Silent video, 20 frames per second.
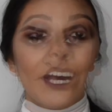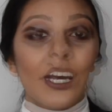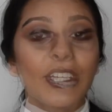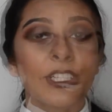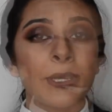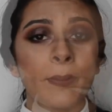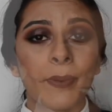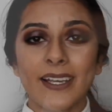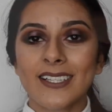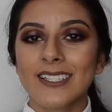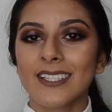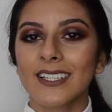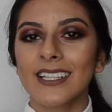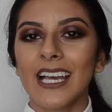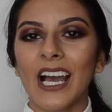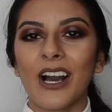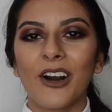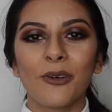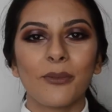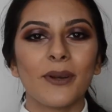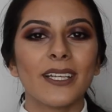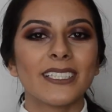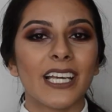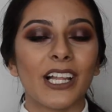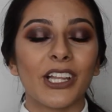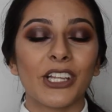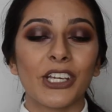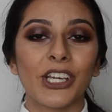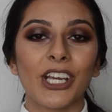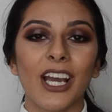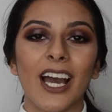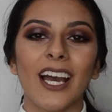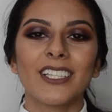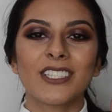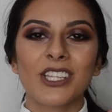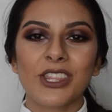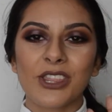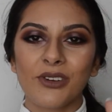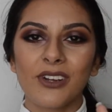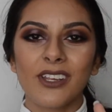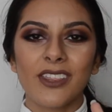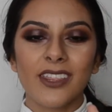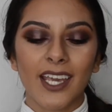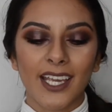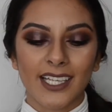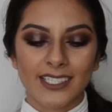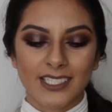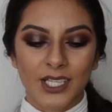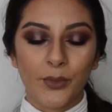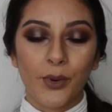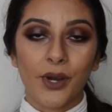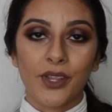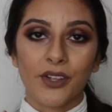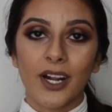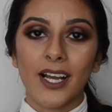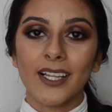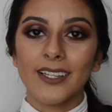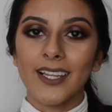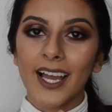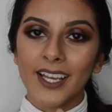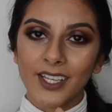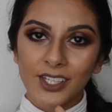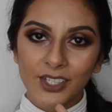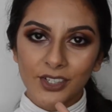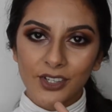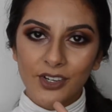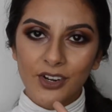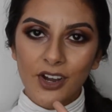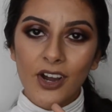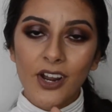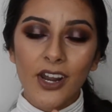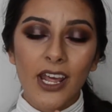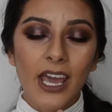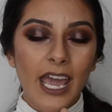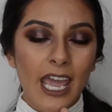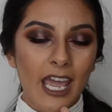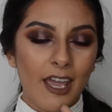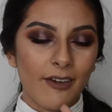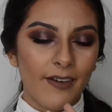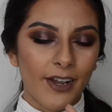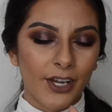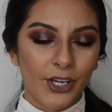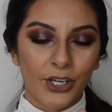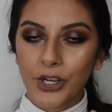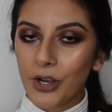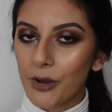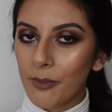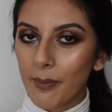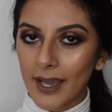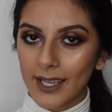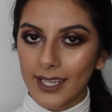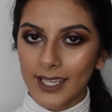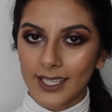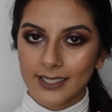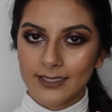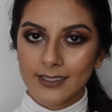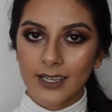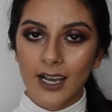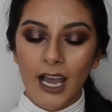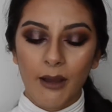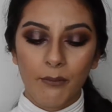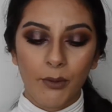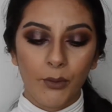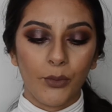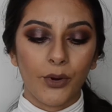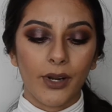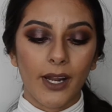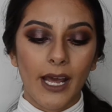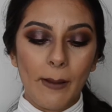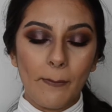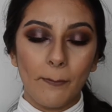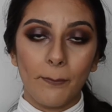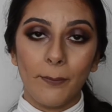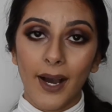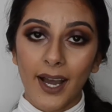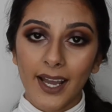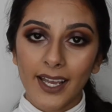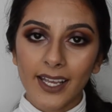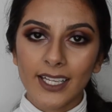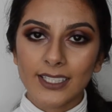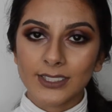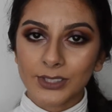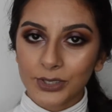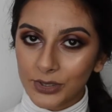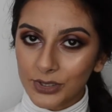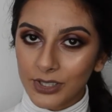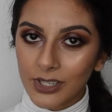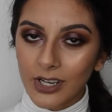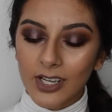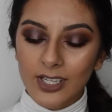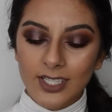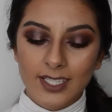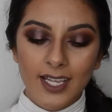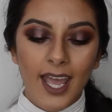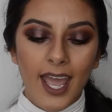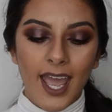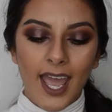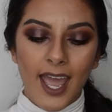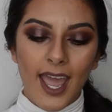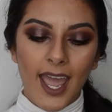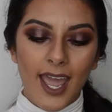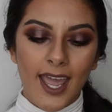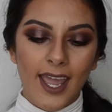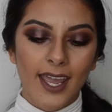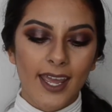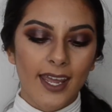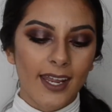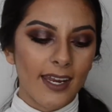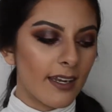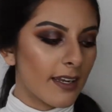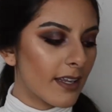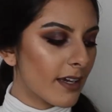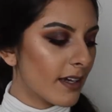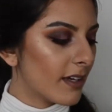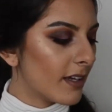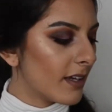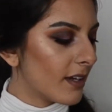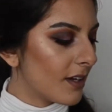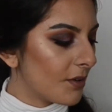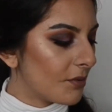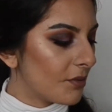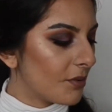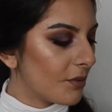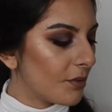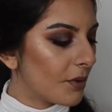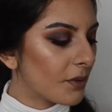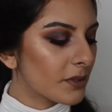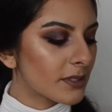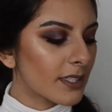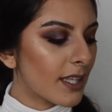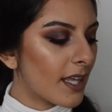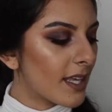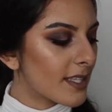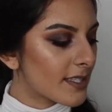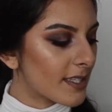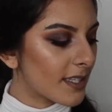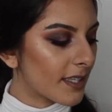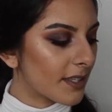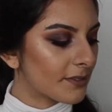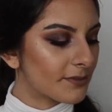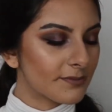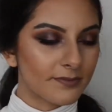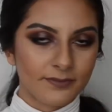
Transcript: So basically I will be telling you guys three things. Whether I like it or not, if I could go back in time would I buy it or not, and what was the last thing?